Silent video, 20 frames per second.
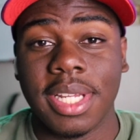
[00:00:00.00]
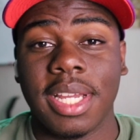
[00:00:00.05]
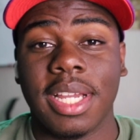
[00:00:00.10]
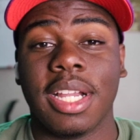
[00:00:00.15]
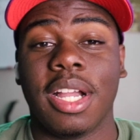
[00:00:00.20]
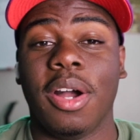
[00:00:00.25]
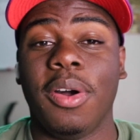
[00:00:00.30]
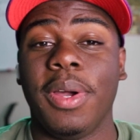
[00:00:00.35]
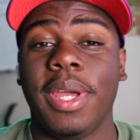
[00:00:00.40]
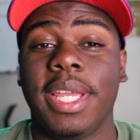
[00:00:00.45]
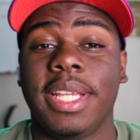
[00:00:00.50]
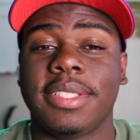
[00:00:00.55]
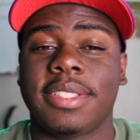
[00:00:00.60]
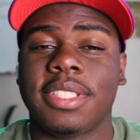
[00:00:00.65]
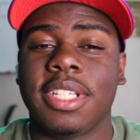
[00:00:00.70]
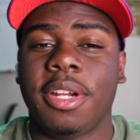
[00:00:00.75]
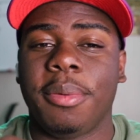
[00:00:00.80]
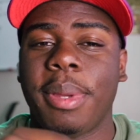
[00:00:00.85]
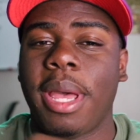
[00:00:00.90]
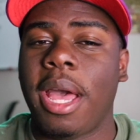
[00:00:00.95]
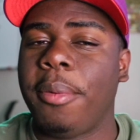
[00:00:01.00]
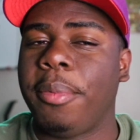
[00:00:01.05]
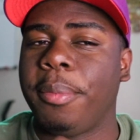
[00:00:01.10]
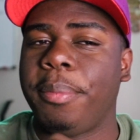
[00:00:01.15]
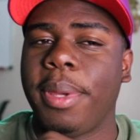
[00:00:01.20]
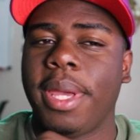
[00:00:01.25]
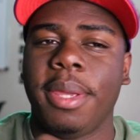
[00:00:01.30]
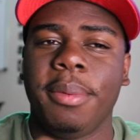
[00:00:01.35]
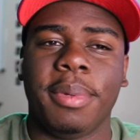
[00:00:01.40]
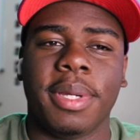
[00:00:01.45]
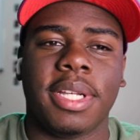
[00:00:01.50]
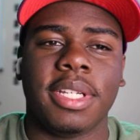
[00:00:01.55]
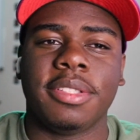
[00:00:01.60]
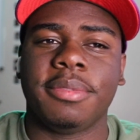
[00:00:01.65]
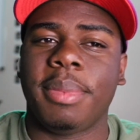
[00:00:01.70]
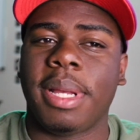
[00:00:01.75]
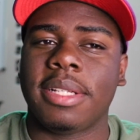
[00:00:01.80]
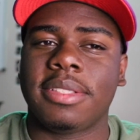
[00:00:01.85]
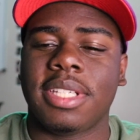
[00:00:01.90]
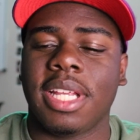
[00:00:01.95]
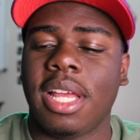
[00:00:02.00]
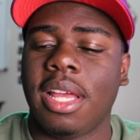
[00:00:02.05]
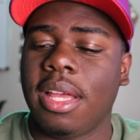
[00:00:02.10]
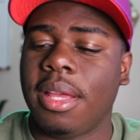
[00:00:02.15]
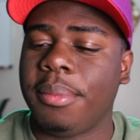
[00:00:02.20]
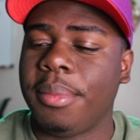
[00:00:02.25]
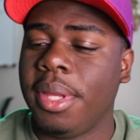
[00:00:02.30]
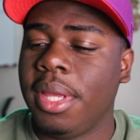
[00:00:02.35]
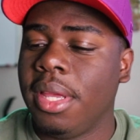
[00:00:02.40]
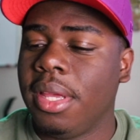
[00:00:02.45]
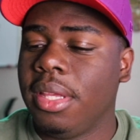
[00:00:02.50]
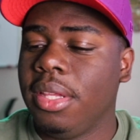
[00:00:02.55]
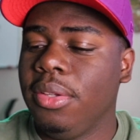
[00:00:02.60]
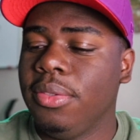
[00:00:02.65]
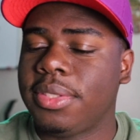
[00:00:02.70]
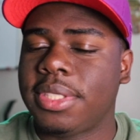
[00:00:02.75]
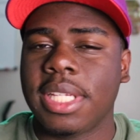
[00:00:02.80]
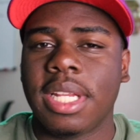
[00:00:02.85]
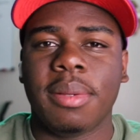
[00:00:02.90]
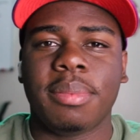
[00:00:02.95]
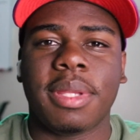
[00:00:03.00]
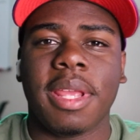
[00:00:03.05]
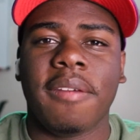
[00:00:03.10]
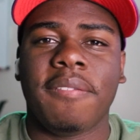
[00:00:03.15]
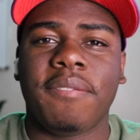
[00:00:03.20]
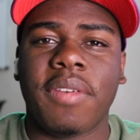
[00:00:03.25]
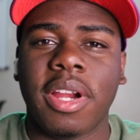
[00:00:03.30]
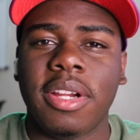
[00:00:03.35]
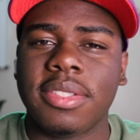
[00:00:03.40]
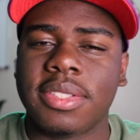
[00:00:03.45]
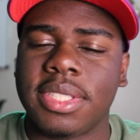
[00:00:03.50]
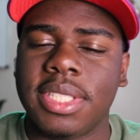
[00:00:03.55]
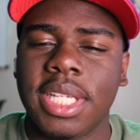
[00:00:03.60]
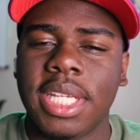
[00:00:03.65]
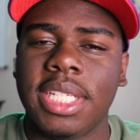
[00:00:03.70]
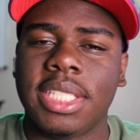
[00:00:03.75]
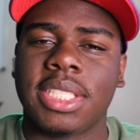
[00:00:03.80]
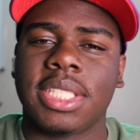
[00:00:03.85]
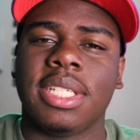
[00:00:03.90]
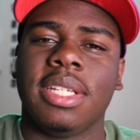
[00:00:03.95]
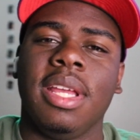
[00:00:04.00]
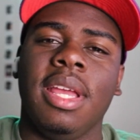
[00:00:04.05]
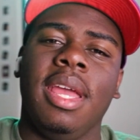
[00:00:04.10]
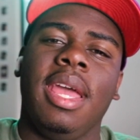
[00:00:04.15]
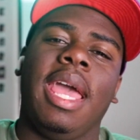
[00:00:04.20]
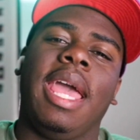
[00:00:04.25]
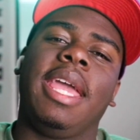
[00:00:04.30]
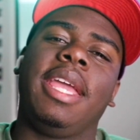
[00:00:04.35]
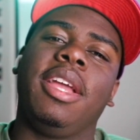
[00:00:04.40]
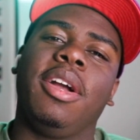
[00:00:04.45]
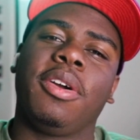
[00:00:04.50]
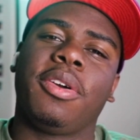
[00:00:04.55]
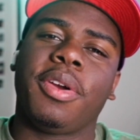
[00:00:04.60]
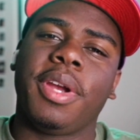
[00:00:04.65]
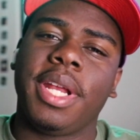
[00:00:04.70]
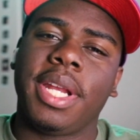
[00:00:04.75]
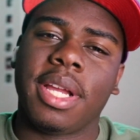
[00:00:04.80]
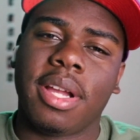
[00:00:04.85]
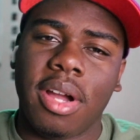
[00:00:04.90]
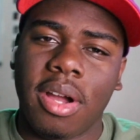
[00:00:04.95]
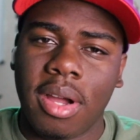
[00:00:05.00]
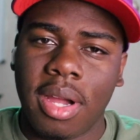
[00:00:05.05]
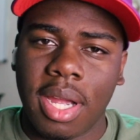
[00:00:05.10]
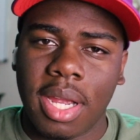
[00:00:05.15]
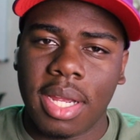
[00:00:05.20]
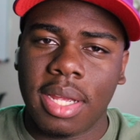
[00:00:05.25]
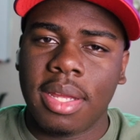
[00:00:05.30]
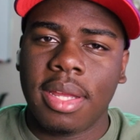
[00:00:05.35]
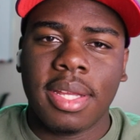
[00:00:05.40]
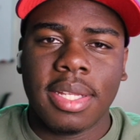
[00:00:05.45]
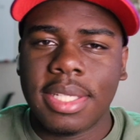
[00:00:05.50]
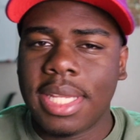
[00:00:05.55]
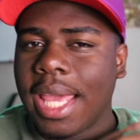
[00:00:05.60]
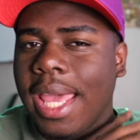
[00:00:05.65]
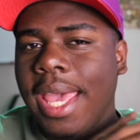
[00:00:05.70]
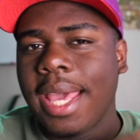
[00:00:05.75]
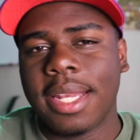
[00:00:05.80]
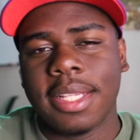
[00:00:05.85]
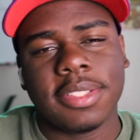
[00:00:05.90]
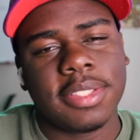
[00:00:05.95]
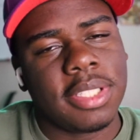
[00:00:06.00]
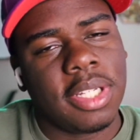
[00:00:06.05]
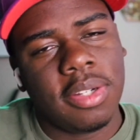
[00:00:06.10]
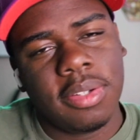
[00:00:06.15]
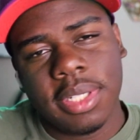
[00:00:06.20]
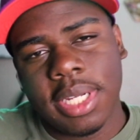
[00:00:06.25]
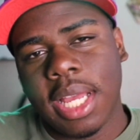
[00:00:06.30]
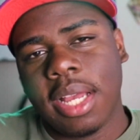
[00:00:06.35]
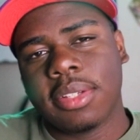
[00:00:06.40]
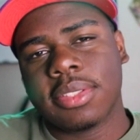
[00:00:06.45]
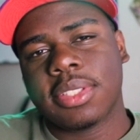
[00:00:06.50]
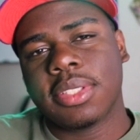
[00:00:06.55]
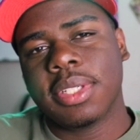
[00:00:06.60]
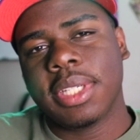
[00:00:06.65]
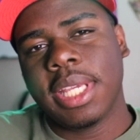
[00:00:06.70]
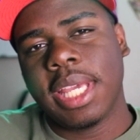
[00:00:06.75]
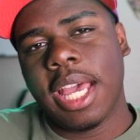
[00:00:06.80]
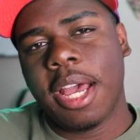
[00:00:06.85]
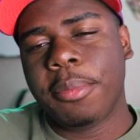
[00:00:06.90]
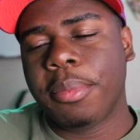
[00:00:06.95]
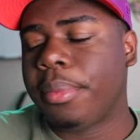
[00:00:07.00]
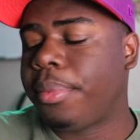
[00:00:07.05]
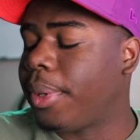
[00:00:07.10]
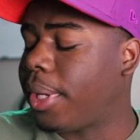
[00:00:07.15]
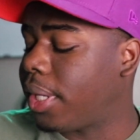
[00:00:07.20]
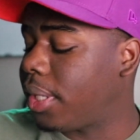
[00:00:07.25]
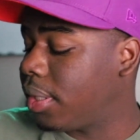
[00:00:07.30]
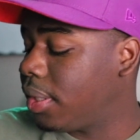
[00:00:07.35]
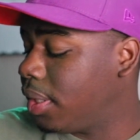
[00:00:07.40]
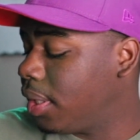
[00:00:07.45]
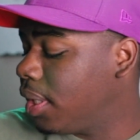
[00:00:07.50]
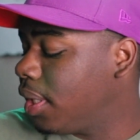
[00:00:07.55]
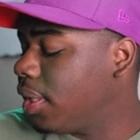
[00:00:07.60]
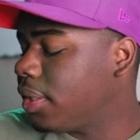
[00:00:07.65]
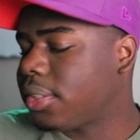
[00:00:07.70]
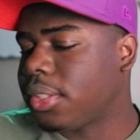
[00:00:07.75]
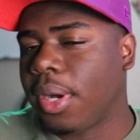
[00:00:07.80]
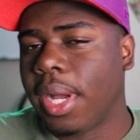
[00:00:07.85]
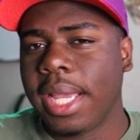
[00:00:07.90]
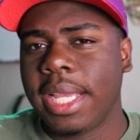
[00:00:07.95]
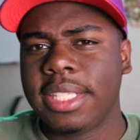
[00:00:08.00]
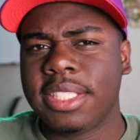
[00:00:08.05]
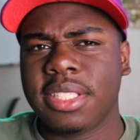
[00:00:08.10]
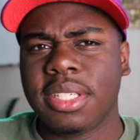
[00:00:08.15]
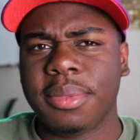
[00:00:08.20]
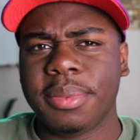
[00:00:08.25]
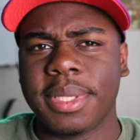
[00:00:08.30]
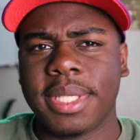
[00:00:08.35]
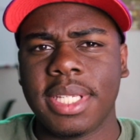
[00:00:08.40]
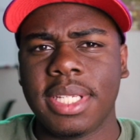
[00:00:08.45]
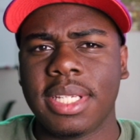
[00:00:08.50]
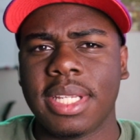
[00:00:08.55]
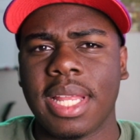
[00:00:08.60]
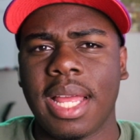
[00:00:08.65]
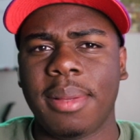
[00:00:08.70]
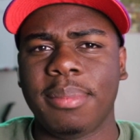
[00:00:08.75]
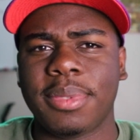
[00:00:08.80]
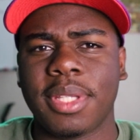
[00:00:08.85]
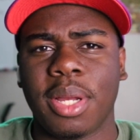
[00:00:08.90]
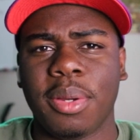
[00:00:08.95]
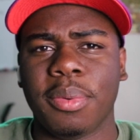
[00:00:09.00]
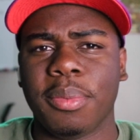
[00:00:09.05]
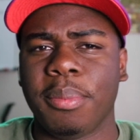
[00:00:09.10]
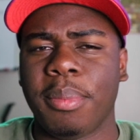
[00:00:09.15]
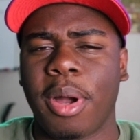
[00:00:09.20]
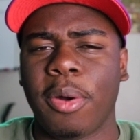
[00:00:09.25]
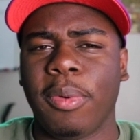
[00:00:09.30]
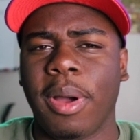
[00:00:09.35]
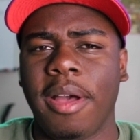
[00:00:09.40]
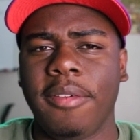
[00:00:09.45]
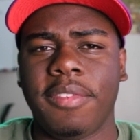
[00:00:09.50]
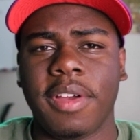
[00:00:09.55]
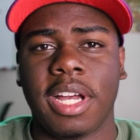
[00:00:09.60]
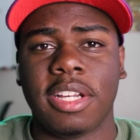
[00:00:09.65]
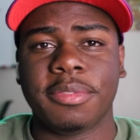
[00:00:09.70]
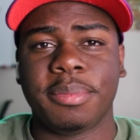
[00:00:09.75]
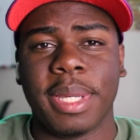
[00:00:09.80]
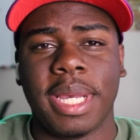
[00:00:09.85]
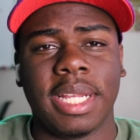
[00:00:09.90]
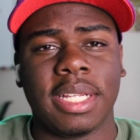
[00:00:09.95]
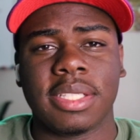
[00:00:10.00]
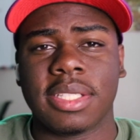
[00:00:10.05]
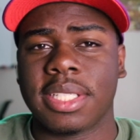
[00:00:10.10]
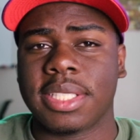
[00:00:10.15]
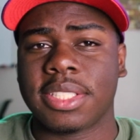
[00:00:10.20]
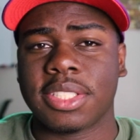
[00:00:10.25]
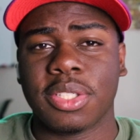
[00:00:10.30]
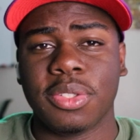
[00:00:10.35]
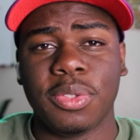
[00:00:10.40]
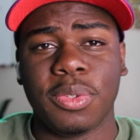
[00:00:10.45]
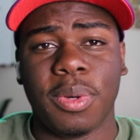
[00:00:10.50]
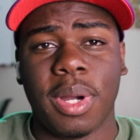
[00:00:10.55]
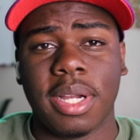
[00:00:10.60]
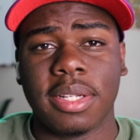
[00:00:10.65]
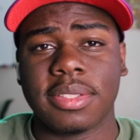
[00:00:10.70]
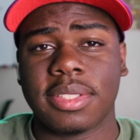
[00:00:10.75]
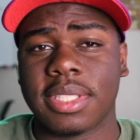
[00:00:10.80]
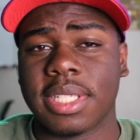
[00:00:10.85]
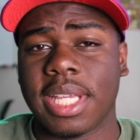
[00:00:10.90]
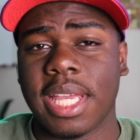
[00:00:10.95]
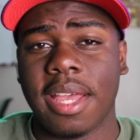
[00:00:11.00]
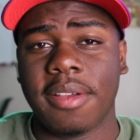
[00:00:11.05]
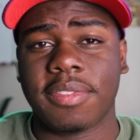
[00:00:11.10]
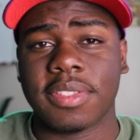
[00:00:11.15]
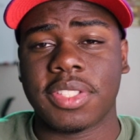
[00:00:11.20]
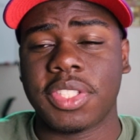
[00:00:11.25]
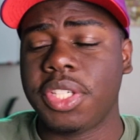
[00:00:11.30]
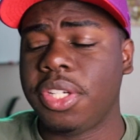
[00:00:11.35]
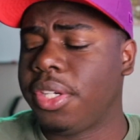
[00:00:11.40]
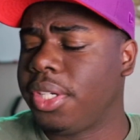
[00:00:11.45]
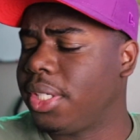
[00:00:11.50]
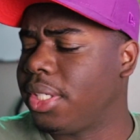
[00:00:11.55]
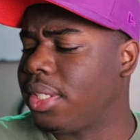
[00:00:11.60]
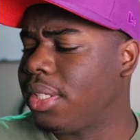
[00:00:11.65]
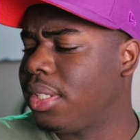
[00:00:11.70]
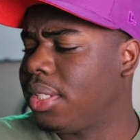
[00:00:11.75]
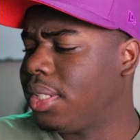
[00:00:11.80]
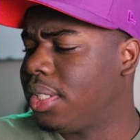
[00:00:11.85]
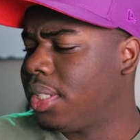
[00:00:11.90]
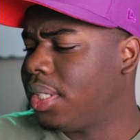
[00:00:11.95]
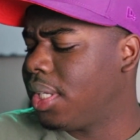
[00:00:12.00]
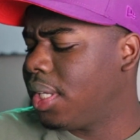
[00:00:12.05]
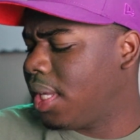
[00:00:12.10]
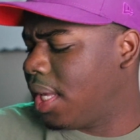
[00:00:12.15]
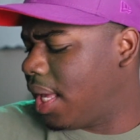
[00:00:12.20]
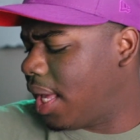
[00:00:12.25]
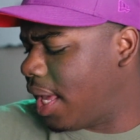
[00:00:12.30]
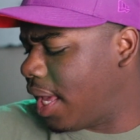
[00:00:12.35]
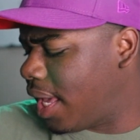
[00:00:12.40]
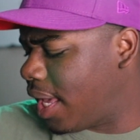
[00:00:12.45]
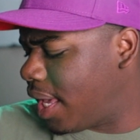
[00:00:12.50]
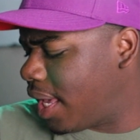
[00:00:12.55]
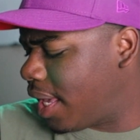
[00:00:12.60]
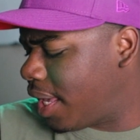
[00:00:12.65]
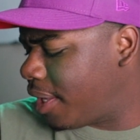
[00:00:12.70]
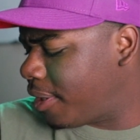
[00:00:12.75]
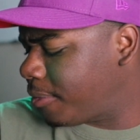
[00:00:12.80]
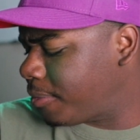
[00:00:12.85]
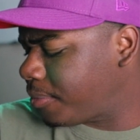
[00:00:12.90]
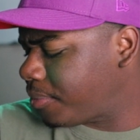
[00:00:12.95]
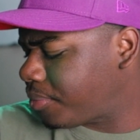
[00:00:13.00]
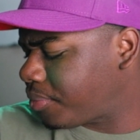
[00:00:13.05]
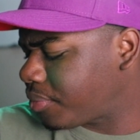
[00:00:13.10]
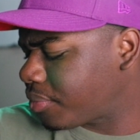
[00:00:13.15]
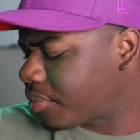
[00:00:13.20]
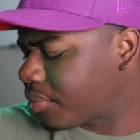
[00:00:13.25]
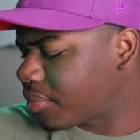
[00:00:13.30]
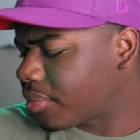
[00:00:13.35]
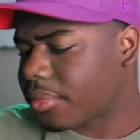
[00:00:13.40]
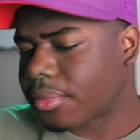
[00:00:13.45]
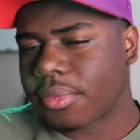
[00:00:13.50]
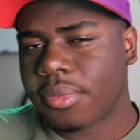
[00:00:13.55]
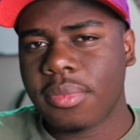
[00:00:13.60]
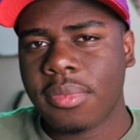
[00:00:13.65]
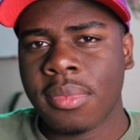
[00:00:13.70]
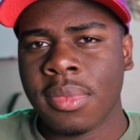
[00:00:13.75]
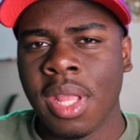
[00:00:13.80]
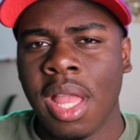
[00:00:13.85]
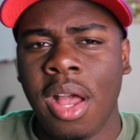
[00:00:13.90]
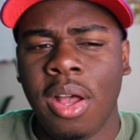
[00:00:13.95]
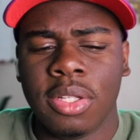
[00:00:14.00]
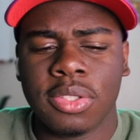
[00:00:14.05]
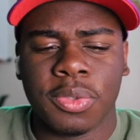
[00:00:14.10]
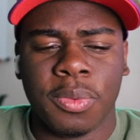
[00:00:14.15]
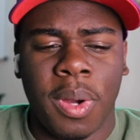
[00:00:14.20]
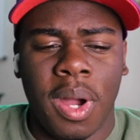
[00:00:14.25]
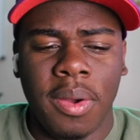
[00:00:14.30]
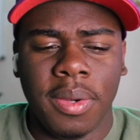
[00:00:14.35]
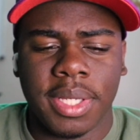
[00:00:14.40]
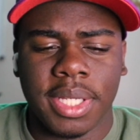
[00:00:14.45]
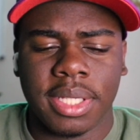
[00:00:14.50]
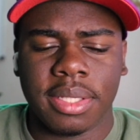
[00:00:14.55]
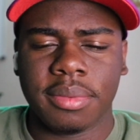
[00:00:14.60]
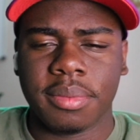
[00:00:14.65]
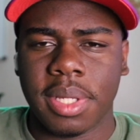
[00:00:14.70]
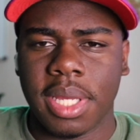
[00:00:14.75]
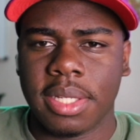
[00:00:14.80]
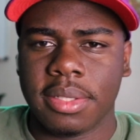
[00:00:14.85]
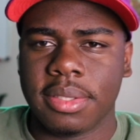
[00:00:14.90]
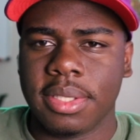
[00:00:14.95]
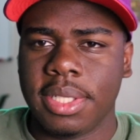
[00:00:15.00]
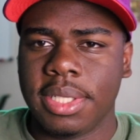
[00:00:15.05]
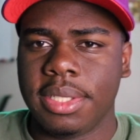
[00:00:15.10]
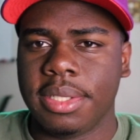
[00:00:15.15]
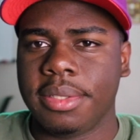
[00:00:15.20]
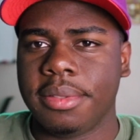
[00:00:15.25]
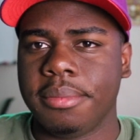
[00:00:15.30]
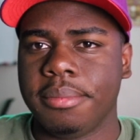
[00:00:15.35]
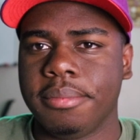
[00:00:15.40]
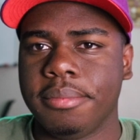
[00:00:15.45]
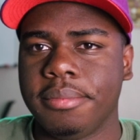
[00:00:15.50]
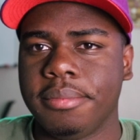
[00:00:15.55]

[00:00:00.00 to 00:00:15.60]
Go ahead and set up Apple Pay, because by the time you set up that first digit in your credit card, that had it sold out. So get Apple Pay. So I ended up getting it. I thought my Wi-Fi was bad. I was at school walking to the cafeteria, and I was walking and literally